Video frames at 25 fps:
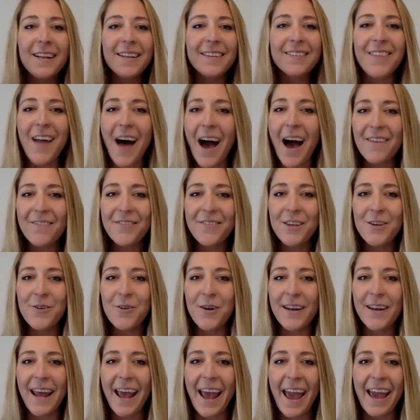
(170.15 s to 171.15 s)
live
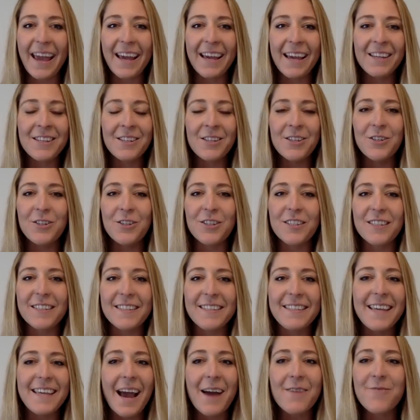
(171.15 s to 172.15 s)
Q&A to just
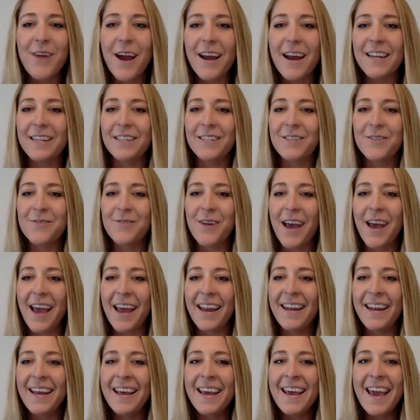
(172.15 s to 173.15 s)
get right into
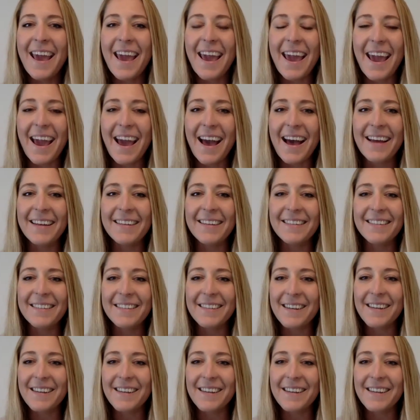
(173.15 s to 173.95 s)
it and